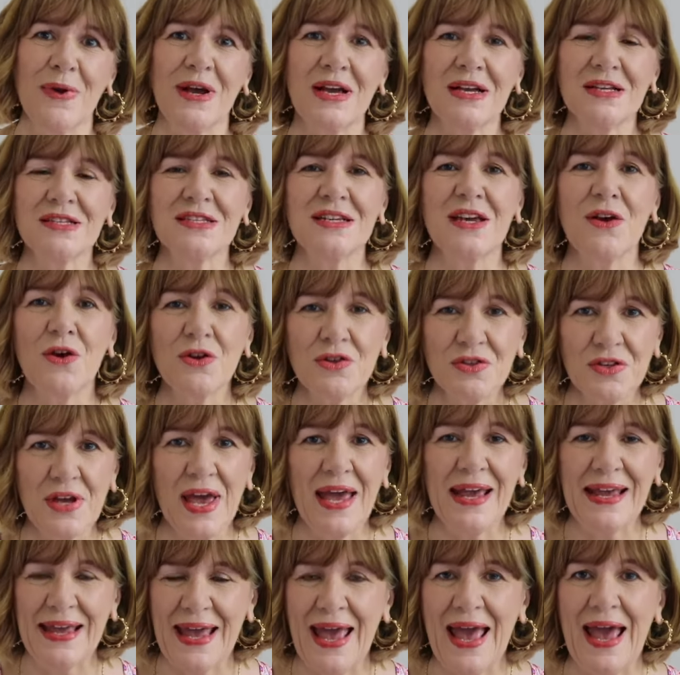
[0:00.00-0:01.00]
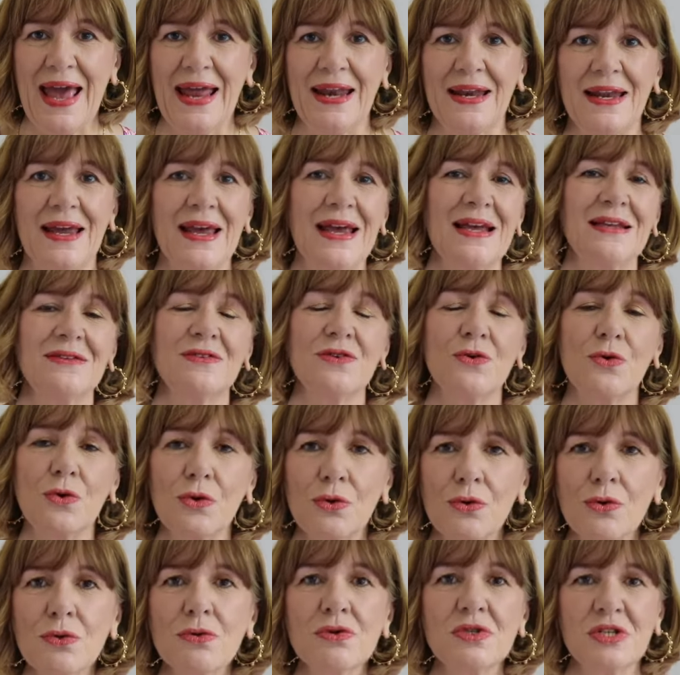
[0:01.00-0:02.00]
because it's
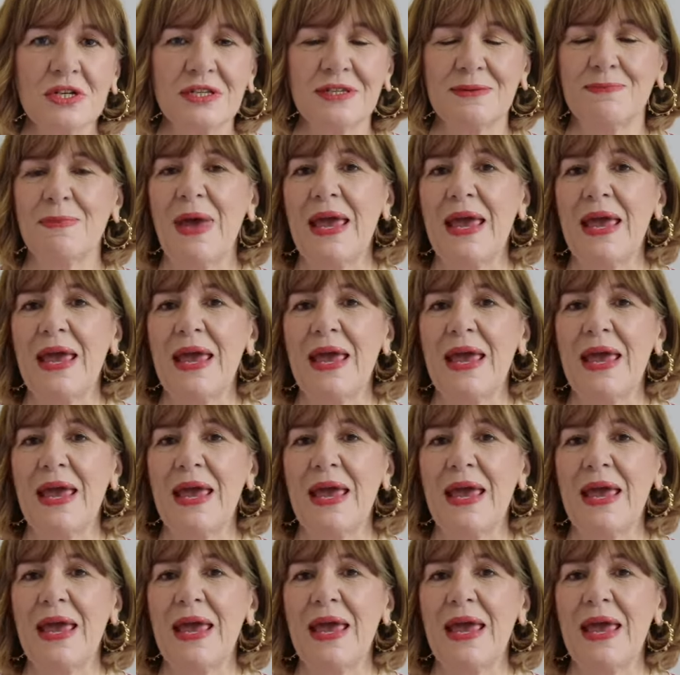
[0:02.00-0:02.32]
all just